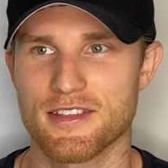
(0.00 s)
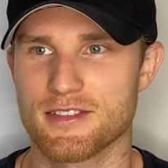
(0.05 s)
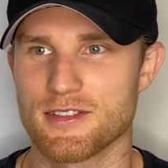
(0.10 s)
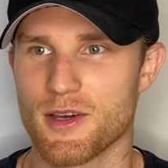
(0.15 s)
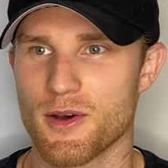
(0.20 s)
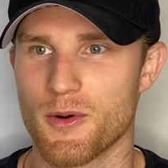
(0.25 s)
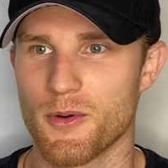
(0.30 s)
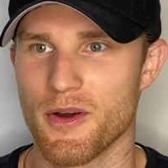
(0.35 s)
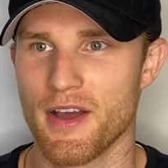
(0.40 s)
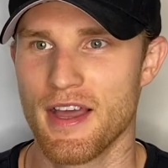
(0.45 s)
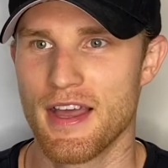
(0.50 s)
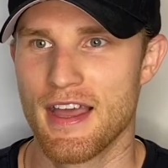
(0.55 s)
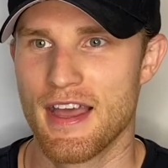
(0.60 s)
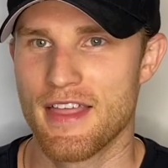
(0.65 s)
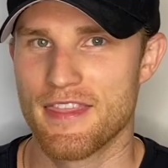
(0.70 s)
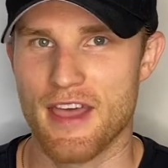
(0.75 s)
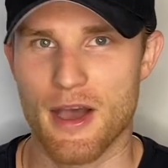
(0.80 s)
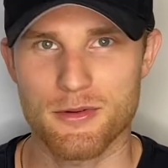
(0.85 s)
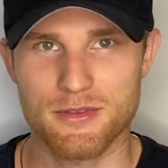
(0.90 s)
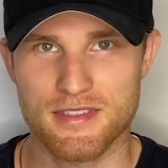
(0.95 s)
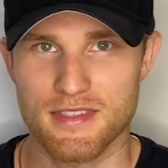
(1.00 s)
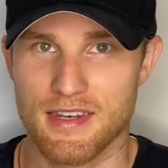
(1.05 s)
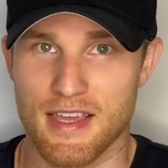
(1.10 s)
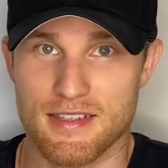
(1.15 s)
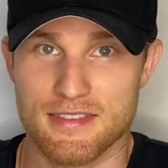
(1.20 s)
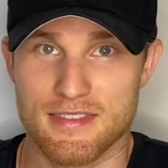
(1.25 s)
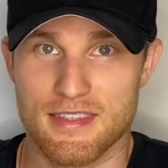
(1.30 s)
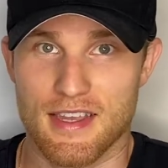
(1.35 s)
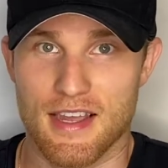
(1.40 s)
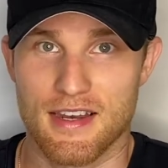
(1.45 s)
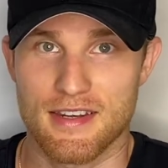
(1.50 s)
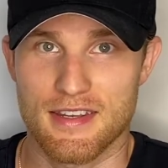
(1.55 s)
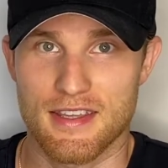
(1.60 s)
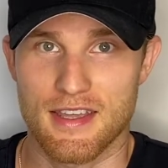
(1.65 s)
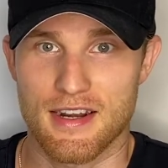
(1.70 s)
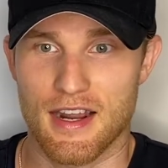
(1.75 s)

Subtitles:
So that was the next thing I did.